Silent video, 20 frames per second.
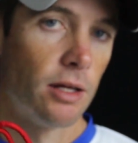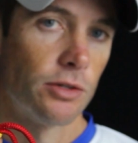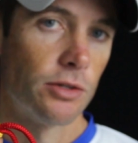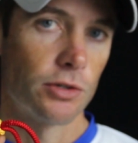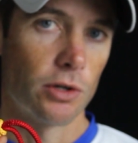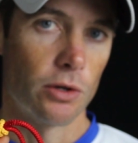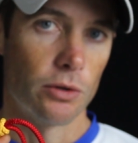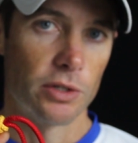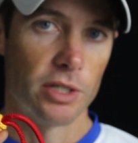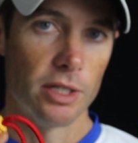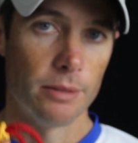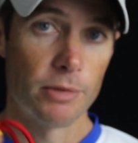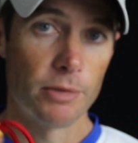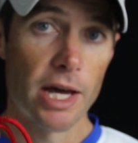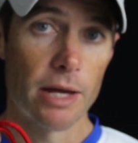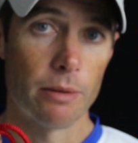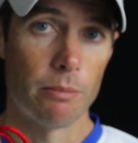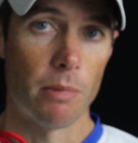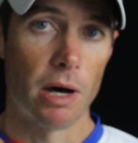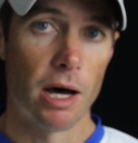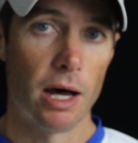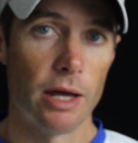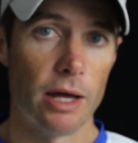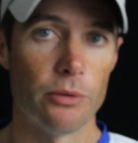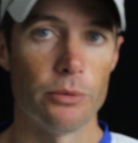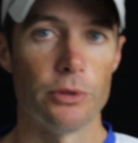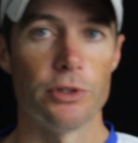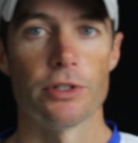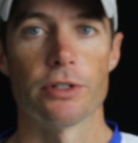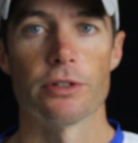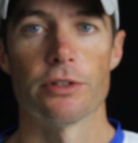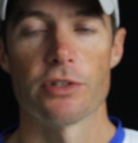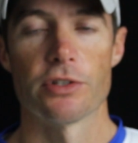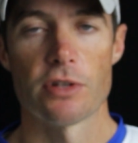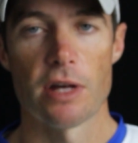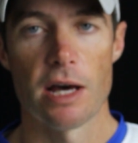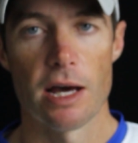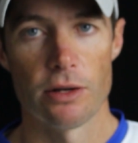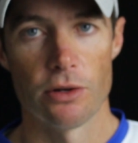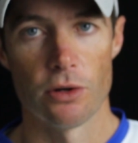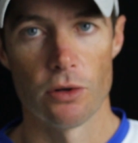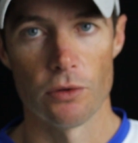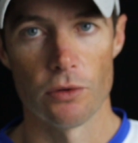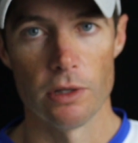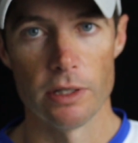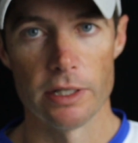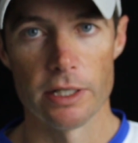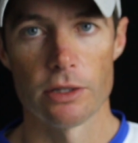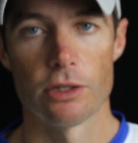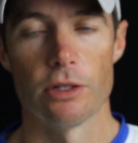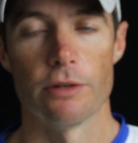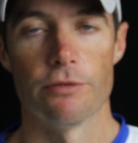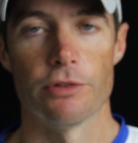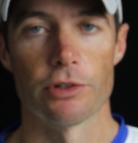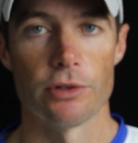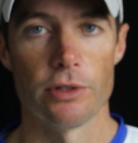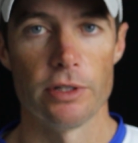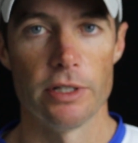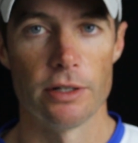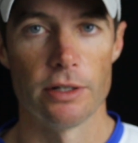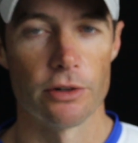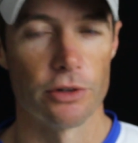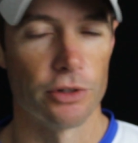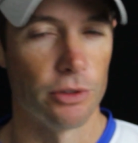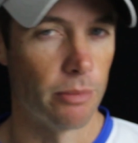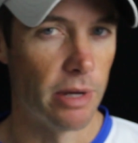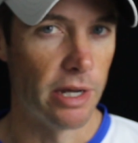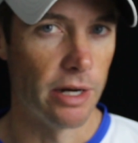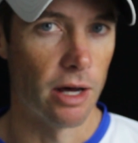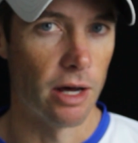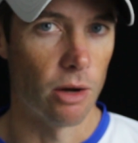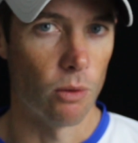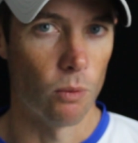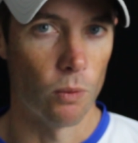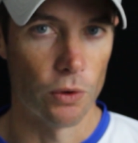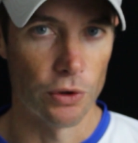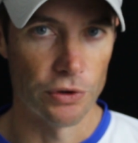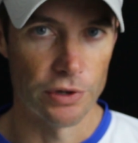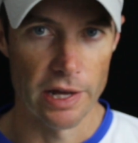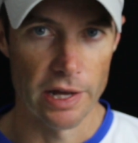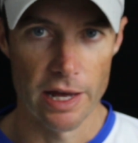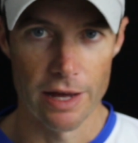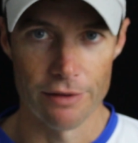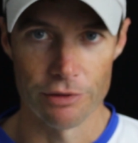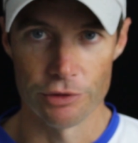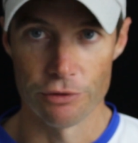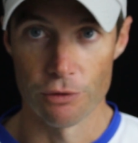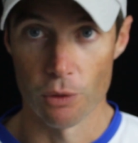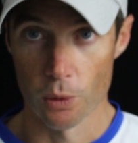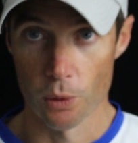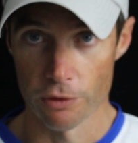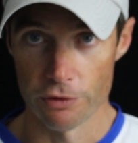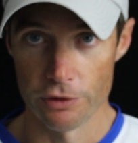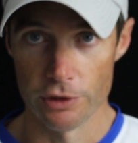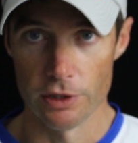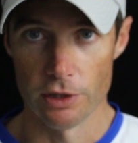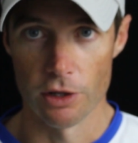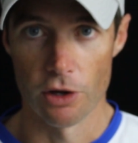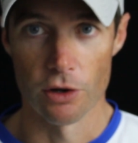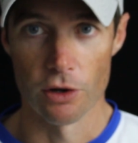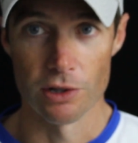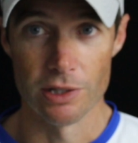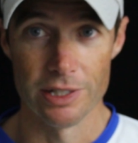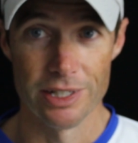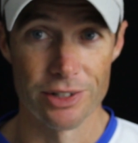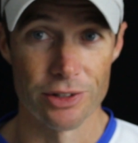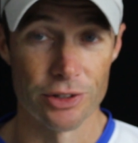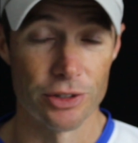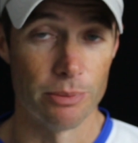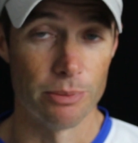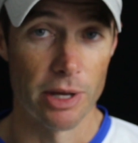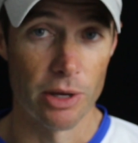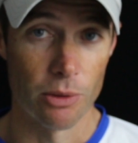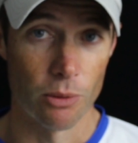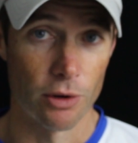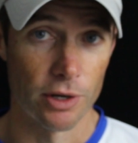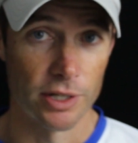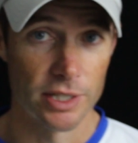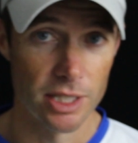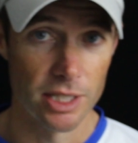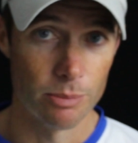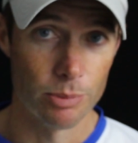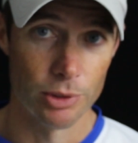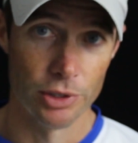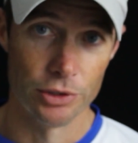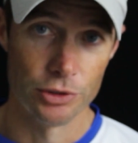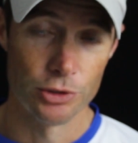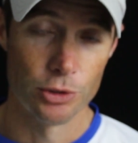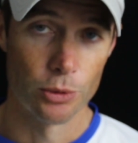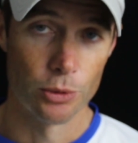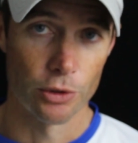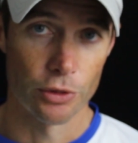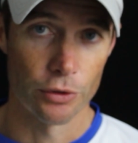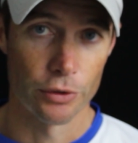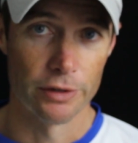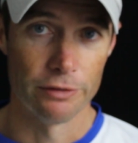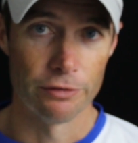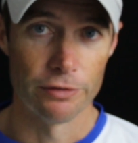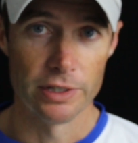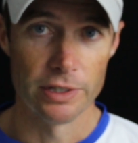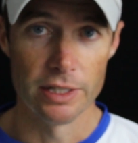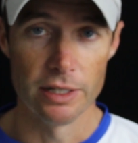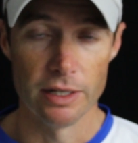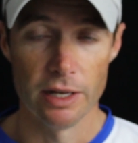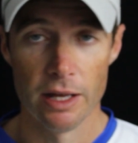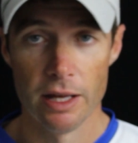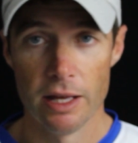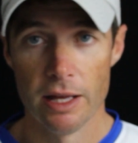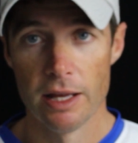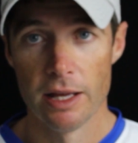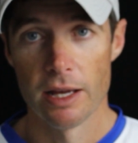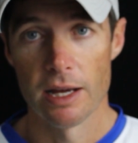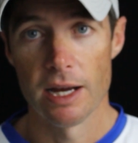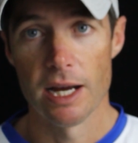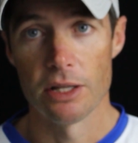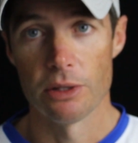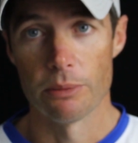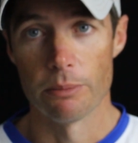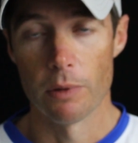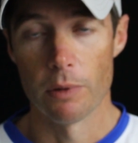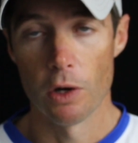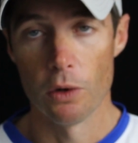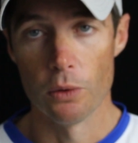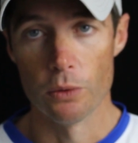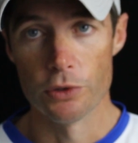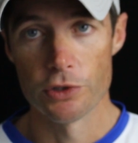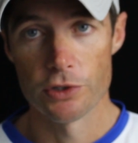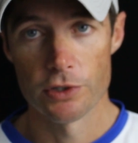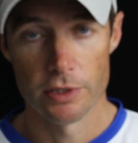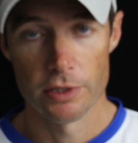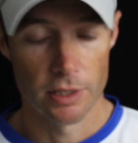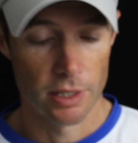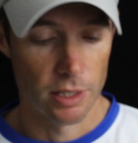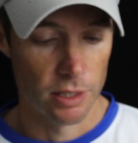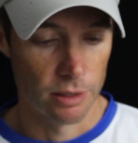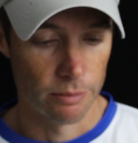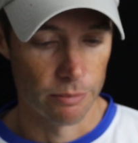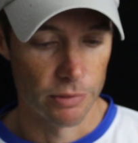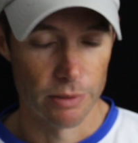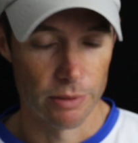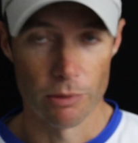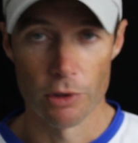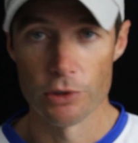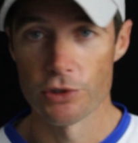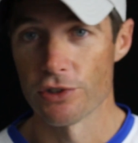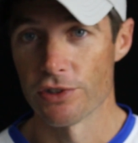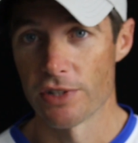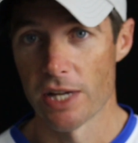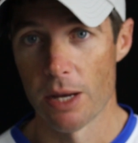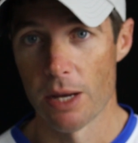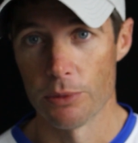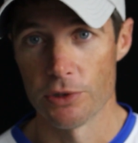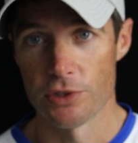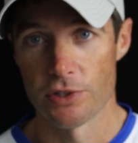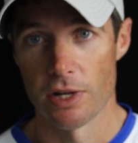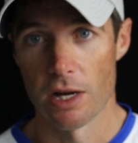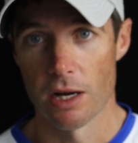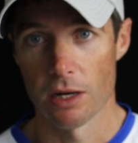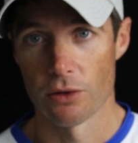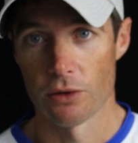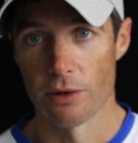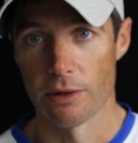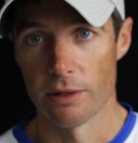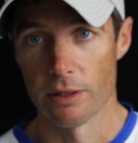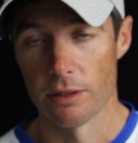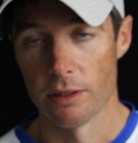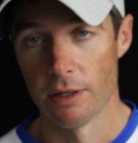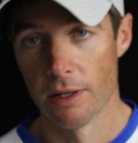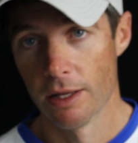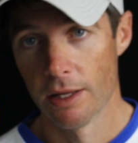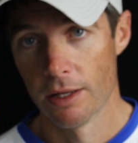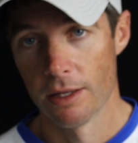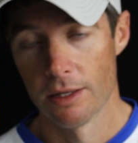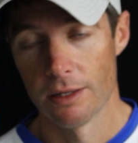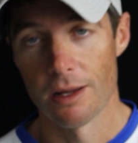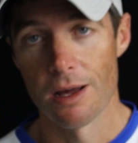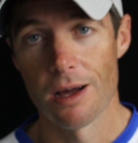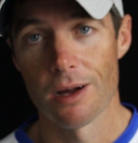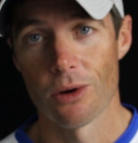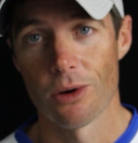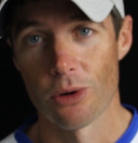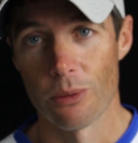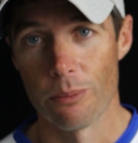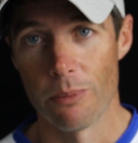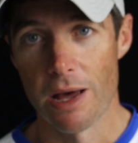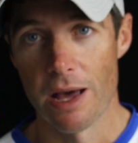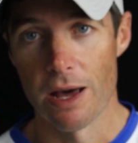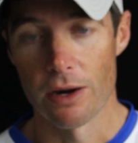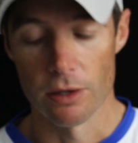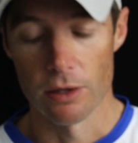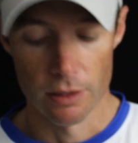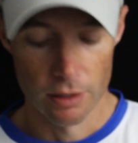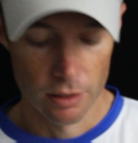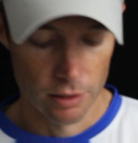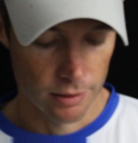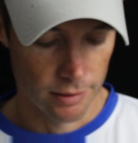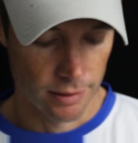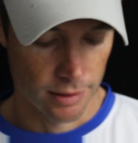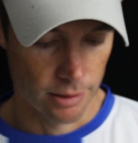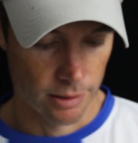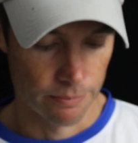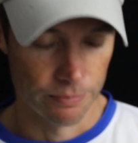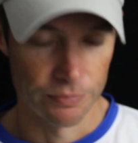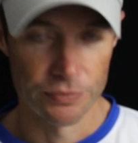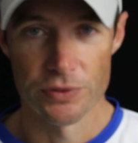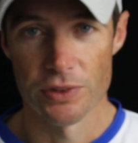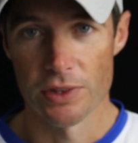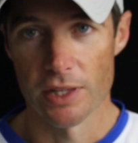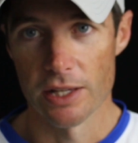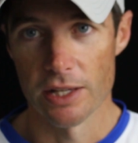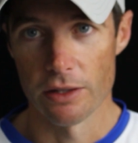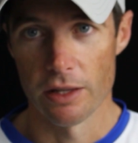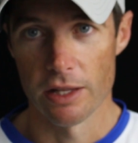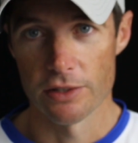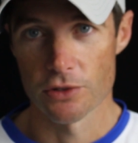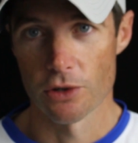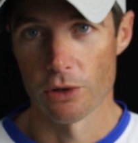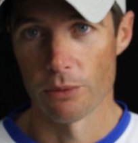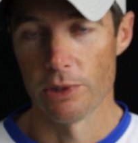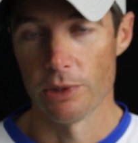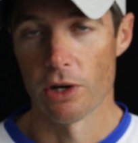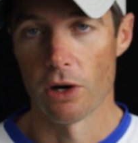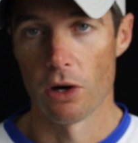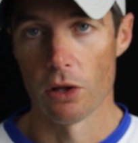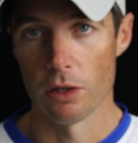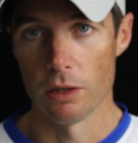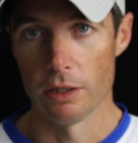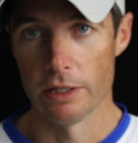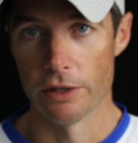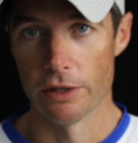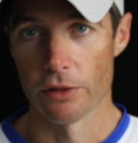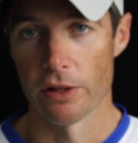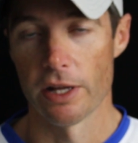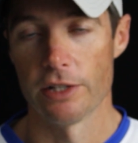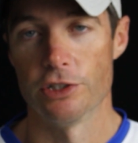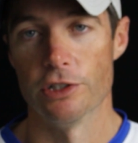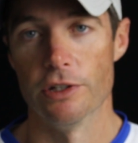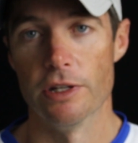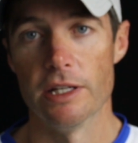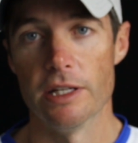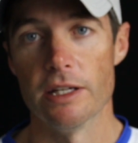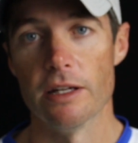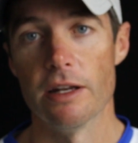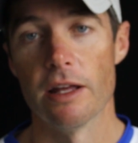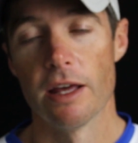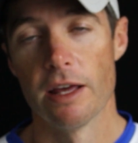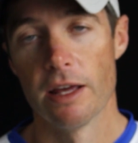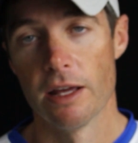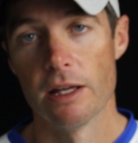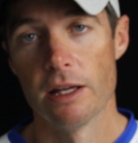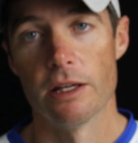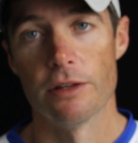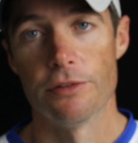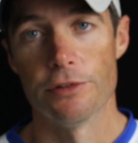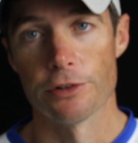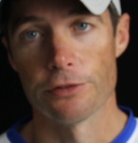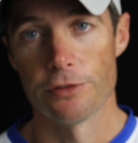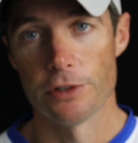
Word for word: So keep that in mind when you're deciding on the length of your leader. You may not want to have a four foot long leader. You may want to keep it to two or three feet at the most. Um, and most of the time it's not gonna, not gonna matter. Um, that, that's gonna be all the leader that you need. If you're